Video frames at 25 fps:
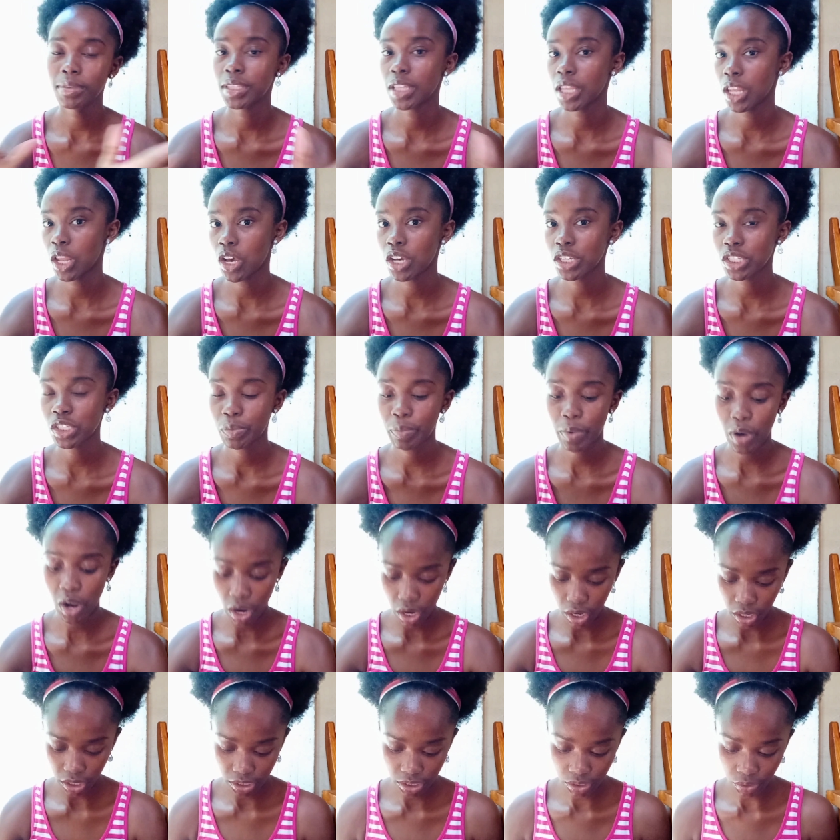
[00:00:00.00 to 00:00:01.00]
the last
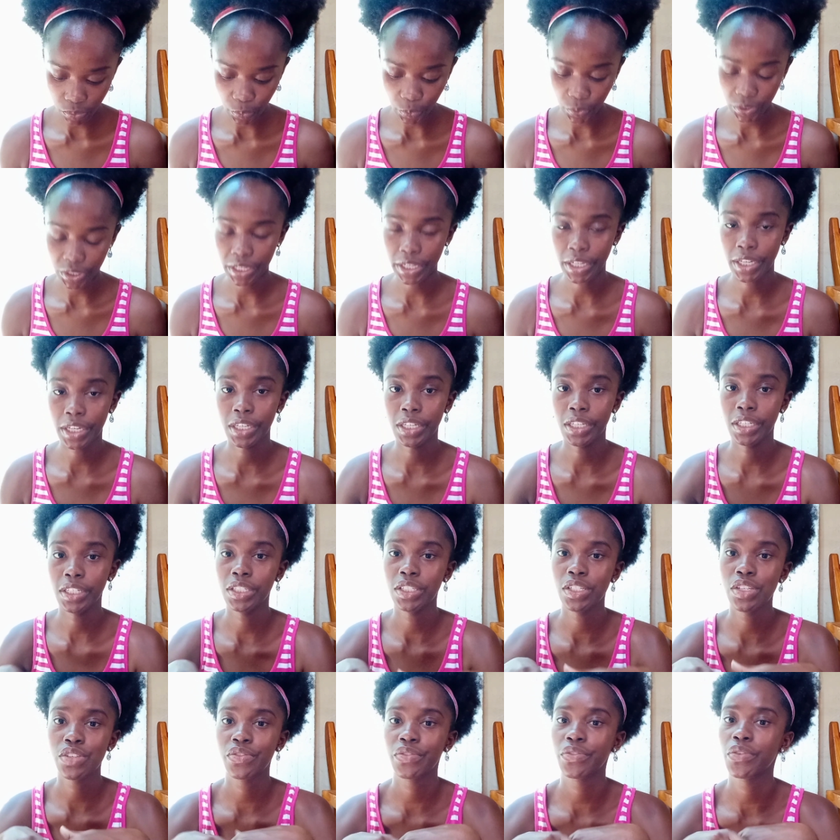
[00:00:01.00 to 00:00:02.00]
part
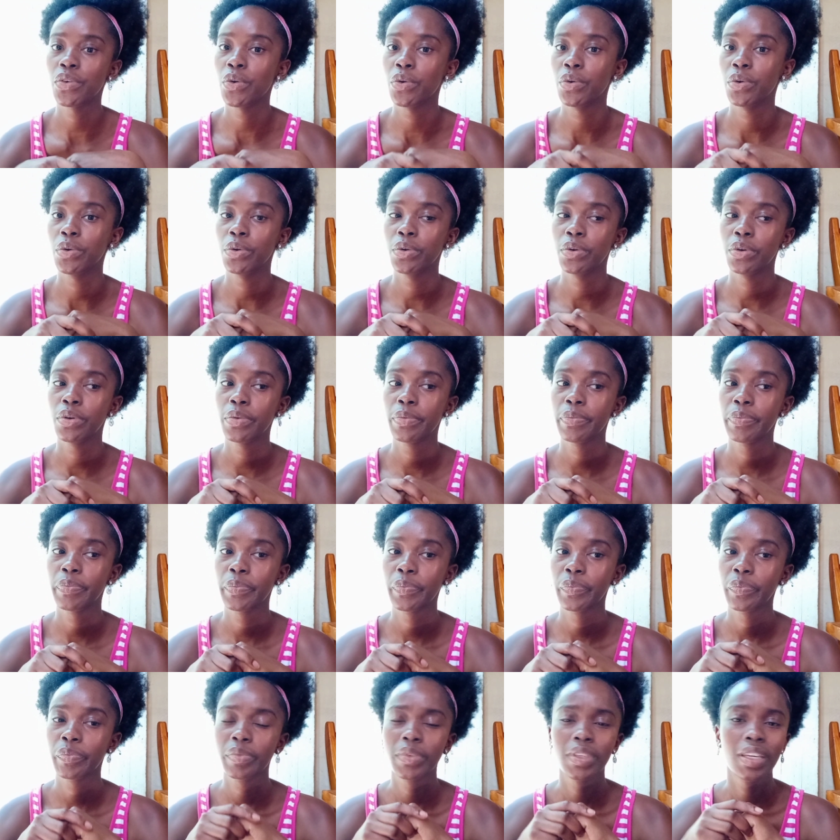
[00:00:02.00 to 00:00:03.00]
is for
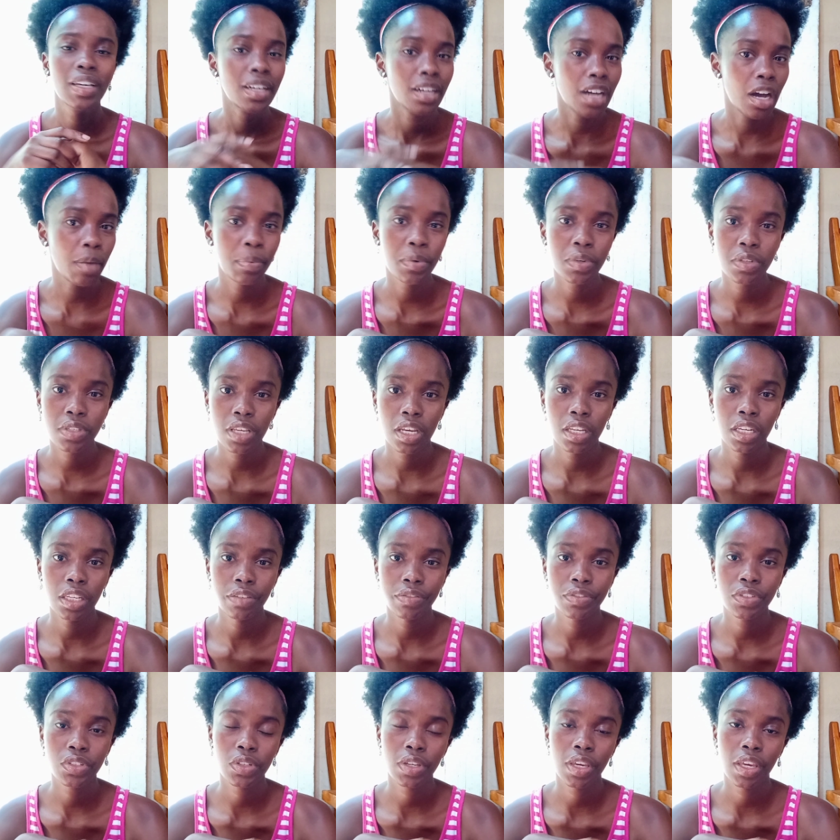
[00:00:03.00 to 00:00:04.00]
couples that
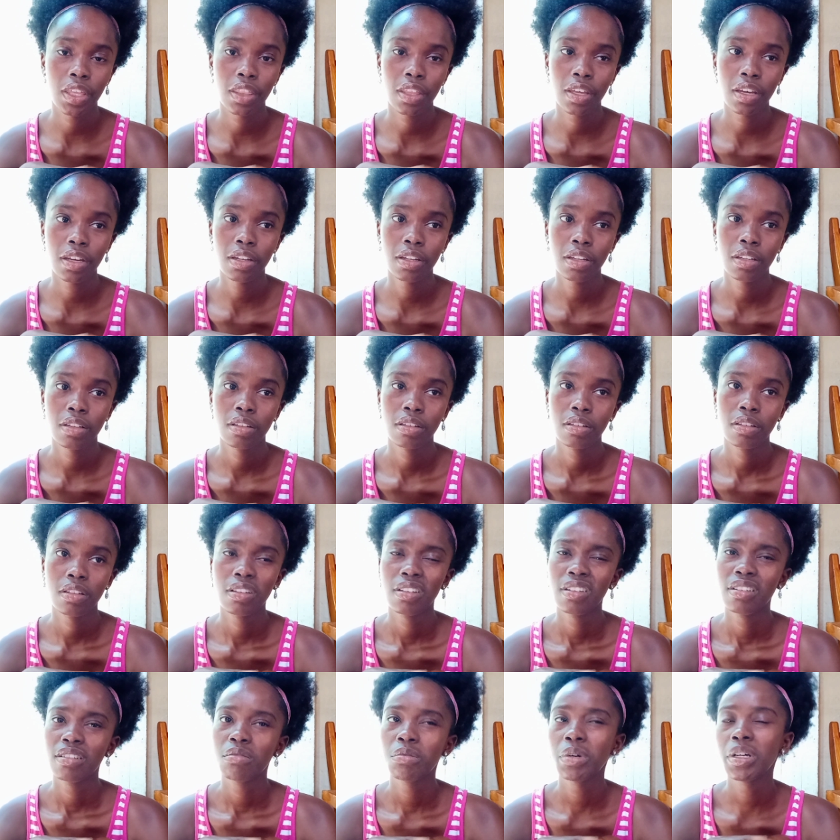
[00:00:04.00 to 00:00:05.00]
live together.
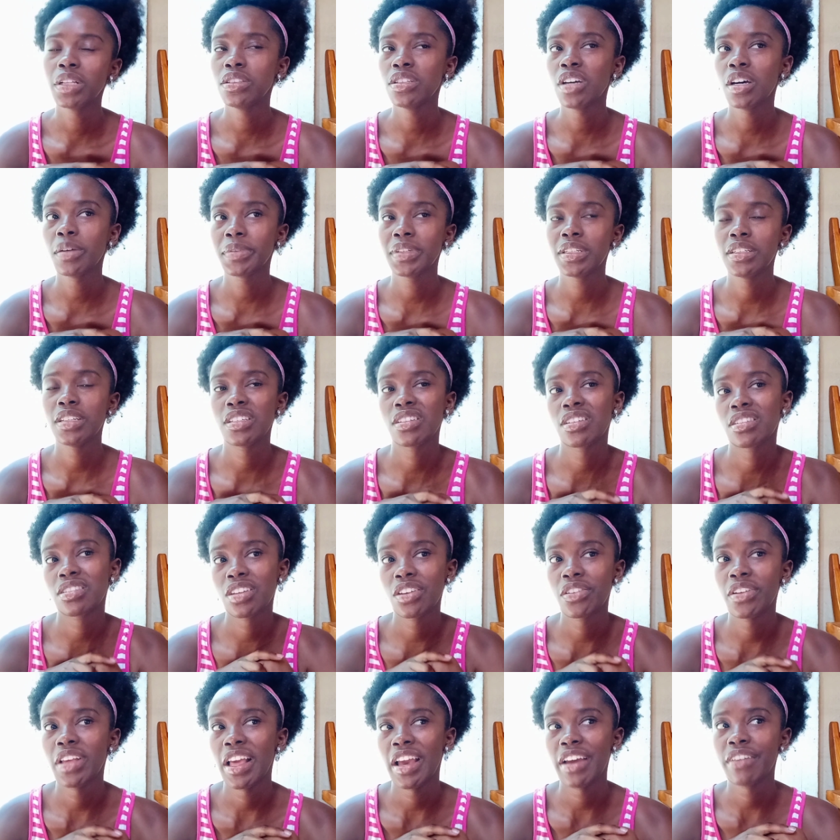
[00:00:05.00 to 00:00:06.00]
Well, not
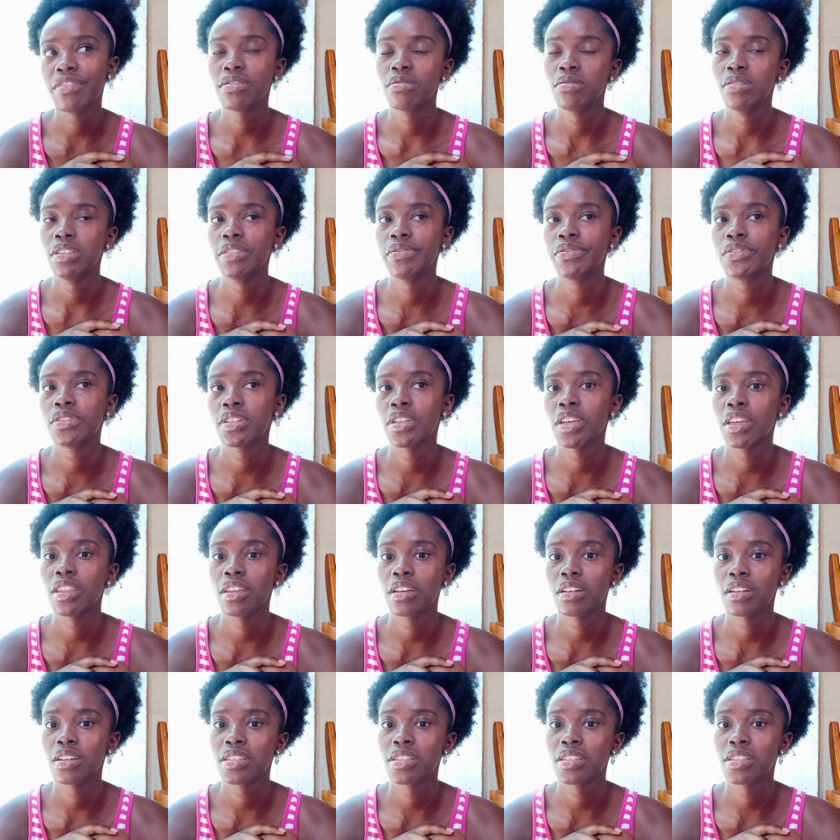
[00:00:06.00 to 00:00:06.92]
necessarily have to live together